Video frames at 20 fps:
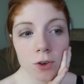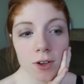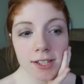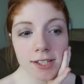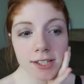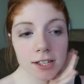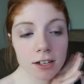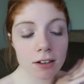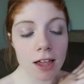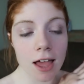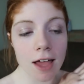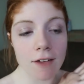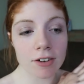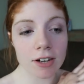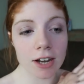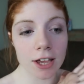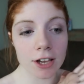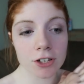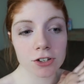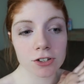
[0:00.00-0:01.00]
I still
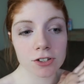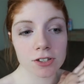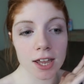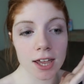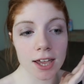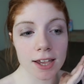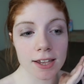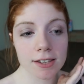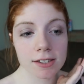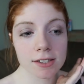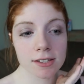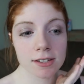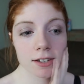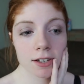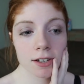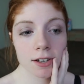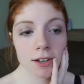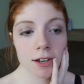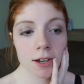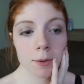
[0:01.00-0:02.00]
haven't exercised
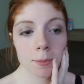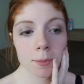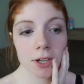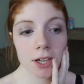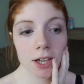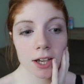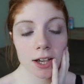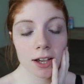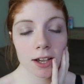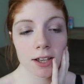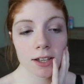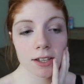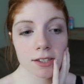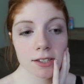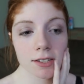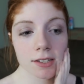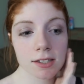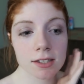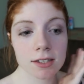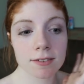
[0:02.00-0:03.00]

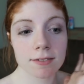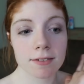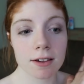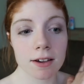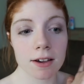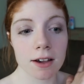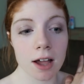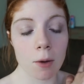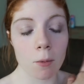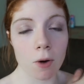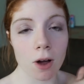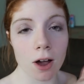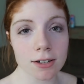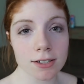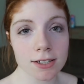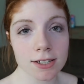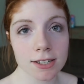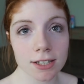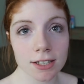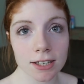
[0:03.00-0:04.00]
because I
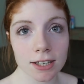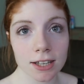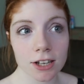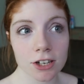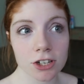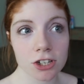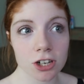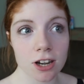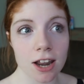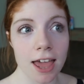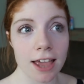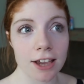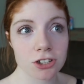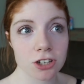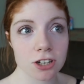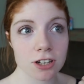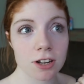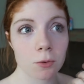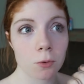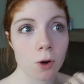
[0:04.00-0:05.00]
walked into the kitchen.
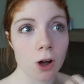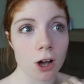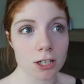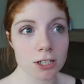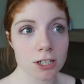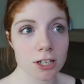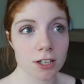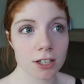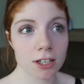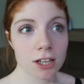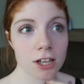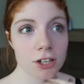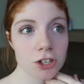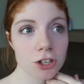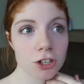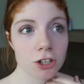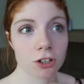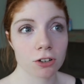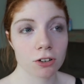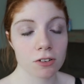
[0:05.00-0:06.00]
Actually, I didn't walk into the
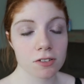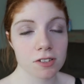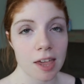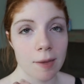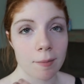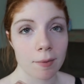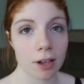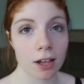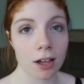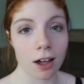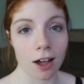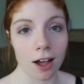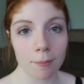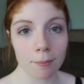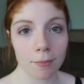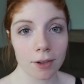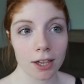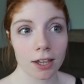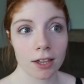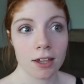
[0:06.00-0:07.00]
kitchen. The girls came and
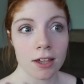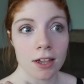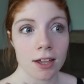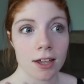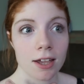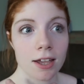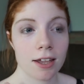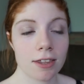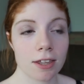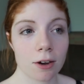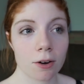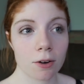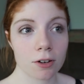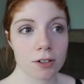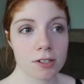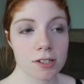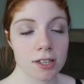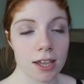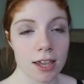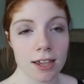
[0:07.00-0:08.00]
got me, and they
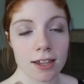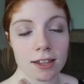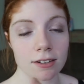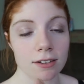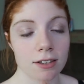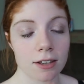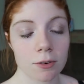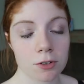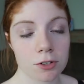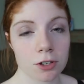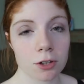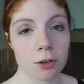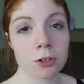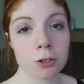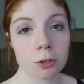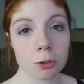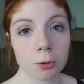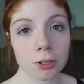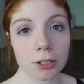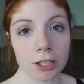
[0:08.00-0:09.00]
were saying they were they were
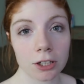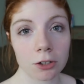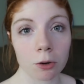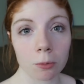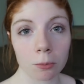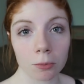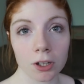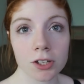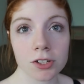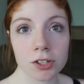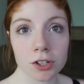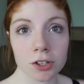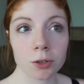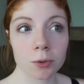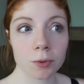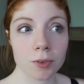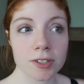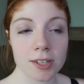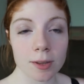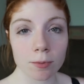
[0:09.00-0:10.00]
doing what they normally
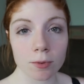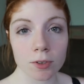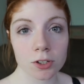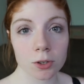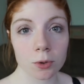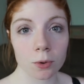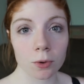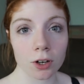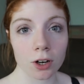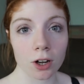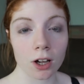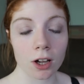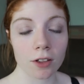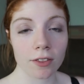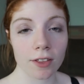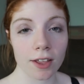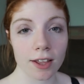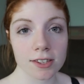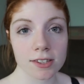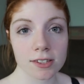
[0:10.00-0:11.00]
do when something's going
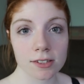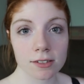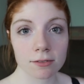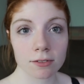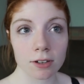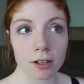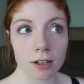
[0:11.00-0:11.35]
on that's